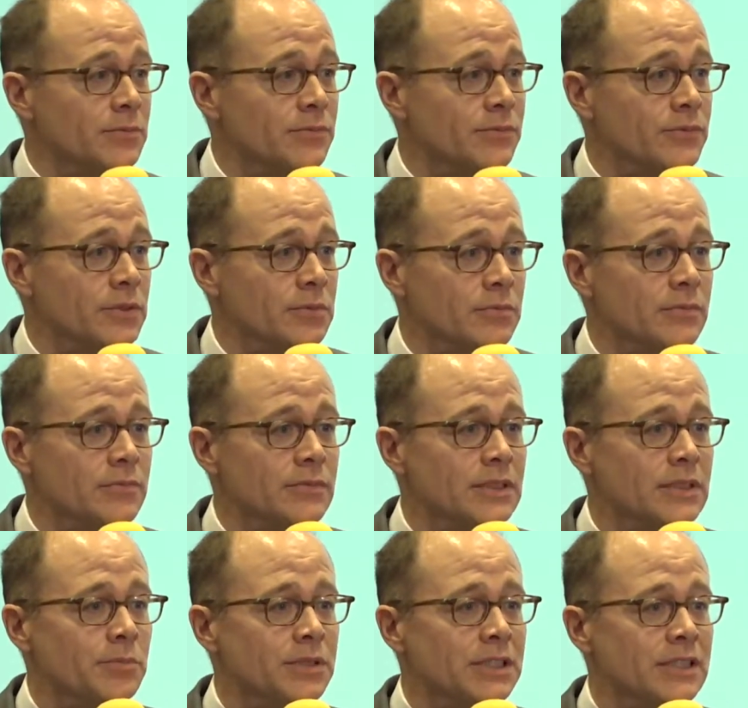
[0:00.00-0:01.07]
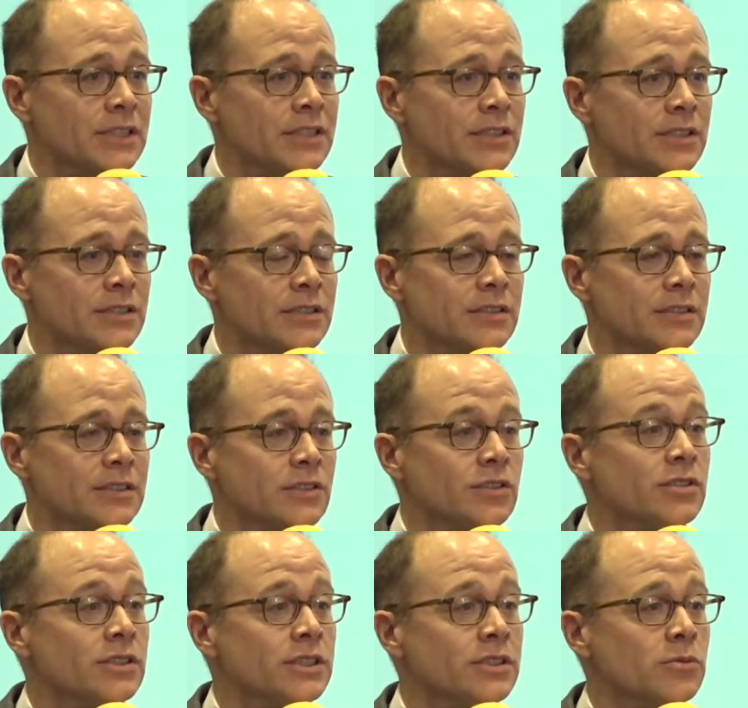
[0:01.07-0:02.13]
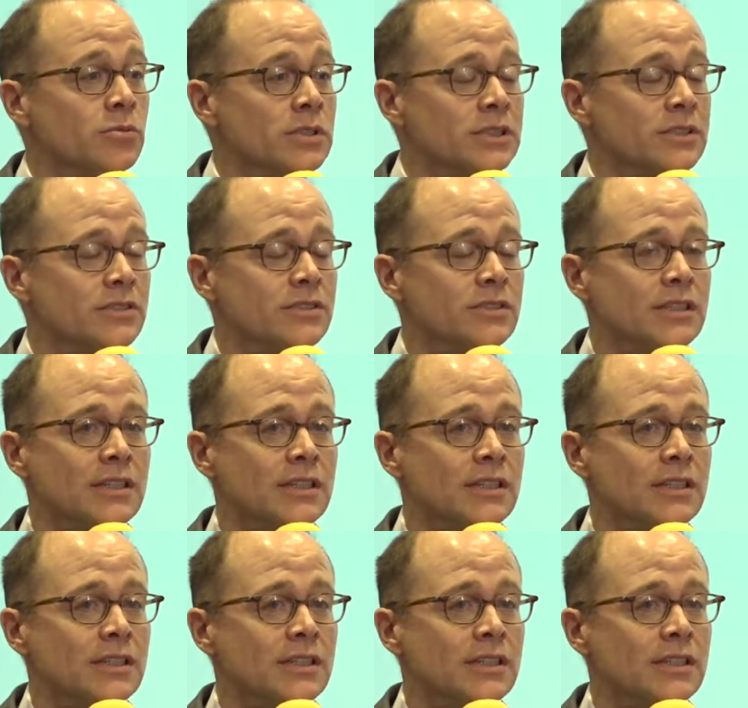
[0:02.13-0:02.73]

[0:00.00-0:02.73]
from being here earlier was